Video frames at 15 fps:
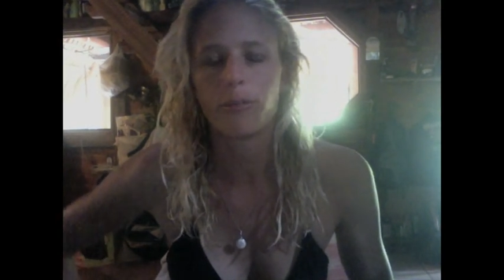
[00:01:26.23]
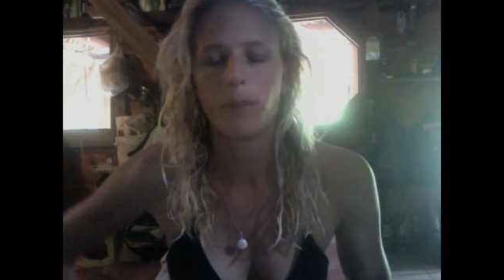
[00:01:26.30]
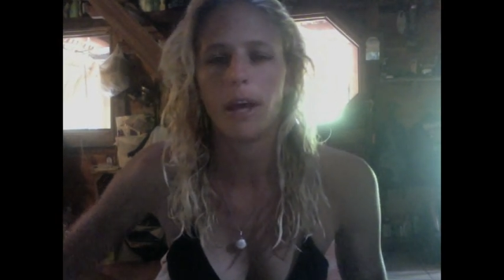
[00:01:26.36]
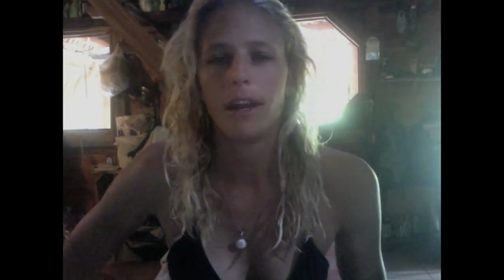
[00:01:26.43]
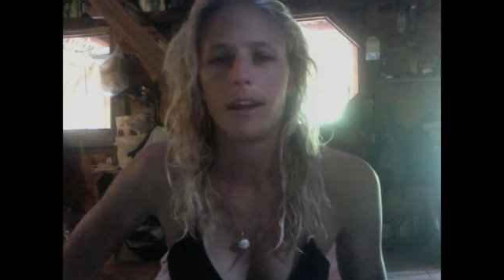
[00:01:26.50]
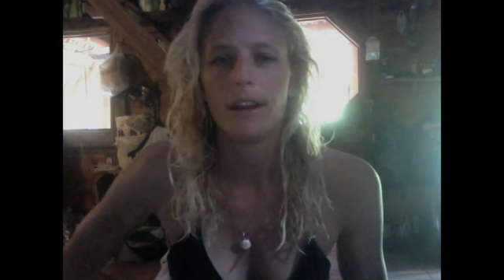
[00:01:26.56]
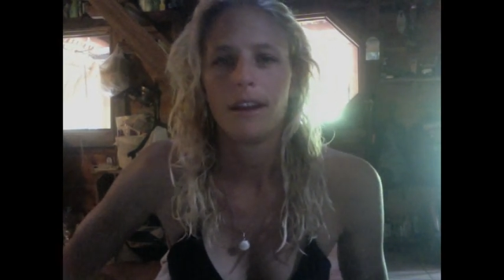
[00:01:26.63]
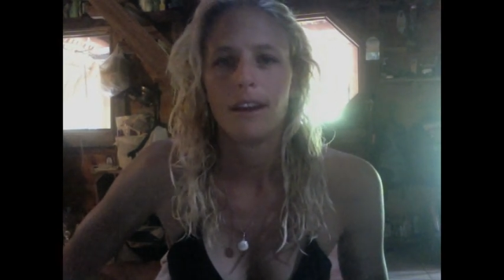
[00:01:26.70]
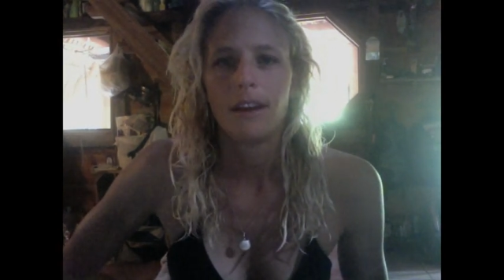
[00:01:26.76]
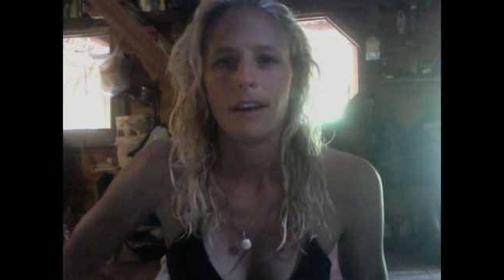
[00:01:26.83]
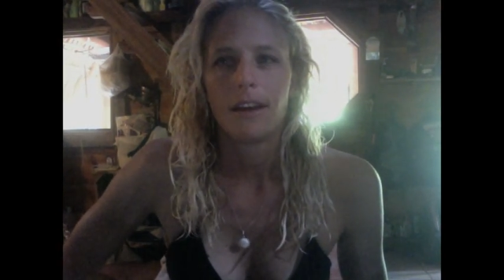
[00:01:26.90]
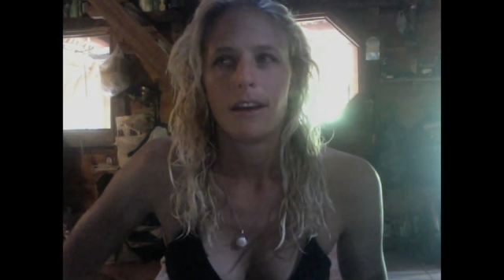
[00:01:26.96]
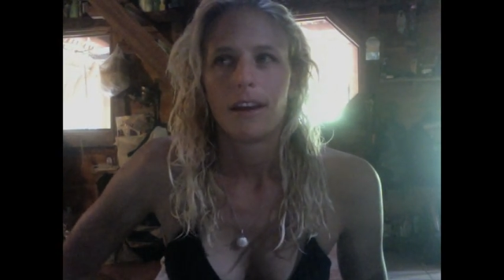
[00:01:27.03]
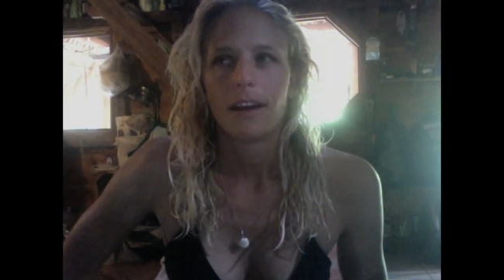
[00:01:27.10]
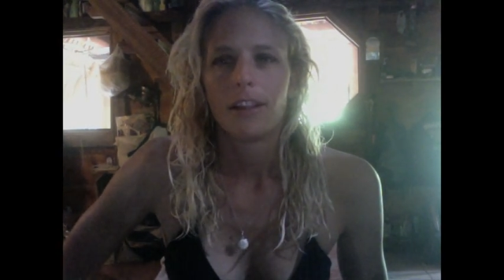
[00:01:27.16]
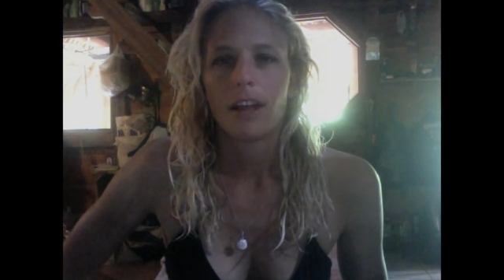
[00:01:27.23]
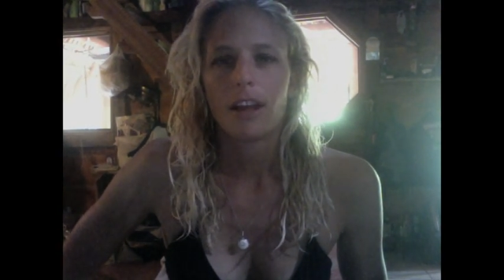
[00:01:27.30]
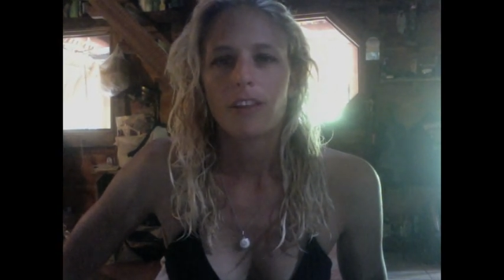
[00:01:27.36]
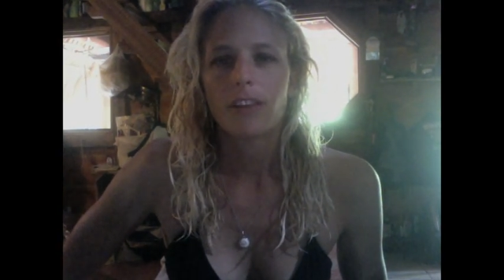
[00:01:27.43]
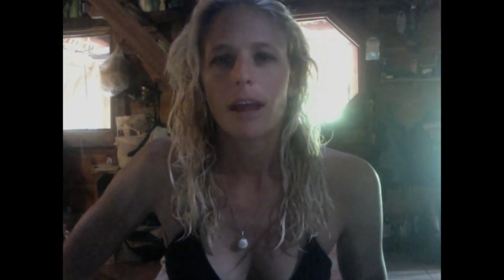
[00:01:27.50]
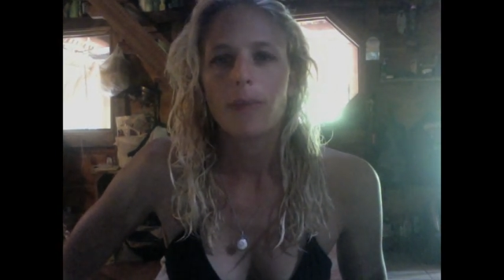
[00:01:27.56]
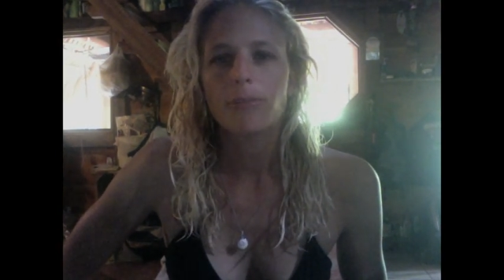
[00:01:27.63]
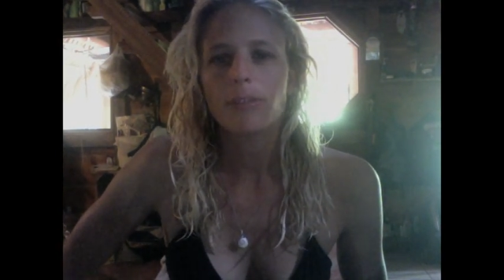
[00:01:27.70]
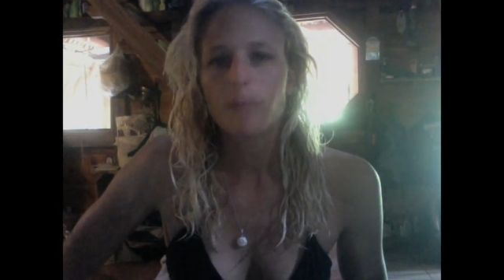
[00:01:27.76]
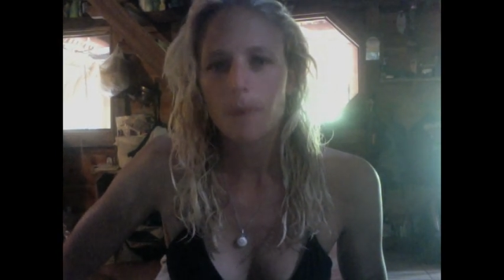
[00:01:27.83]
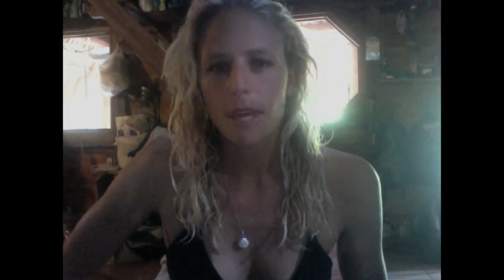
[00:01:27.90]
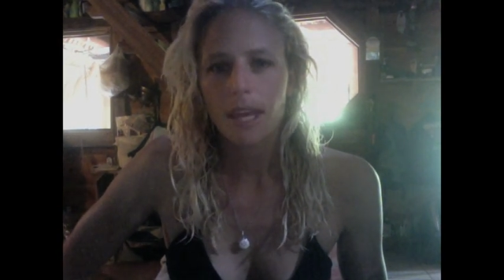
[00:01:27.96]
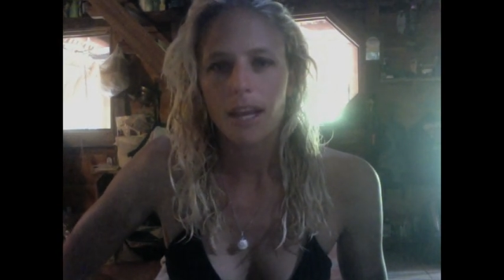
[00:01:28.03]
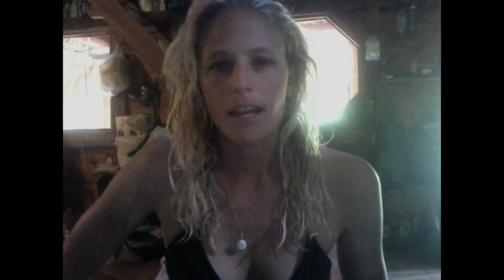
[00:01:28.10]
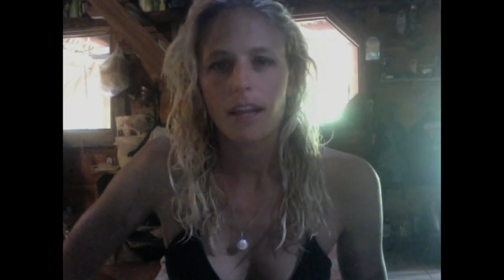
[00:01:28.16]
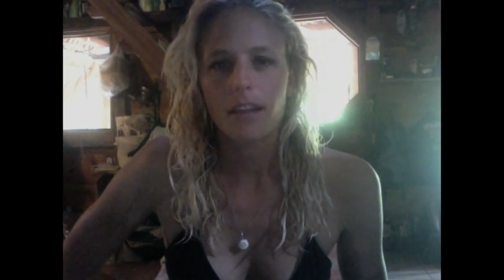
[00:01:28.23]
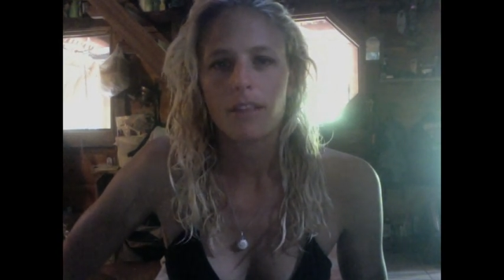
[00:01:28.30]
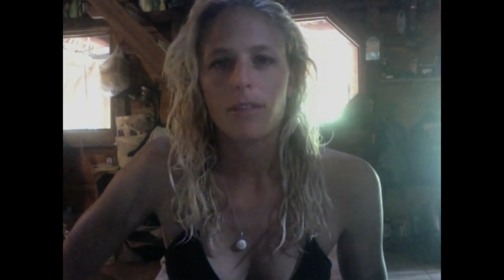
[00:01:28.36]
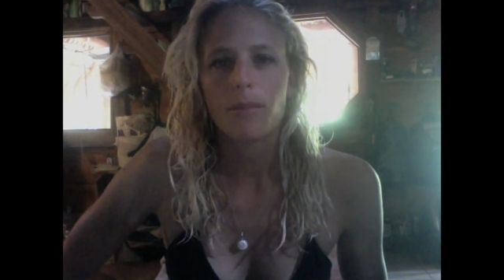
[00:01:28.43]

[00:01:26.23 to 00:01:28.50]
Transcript: but a lot of times in the beginning,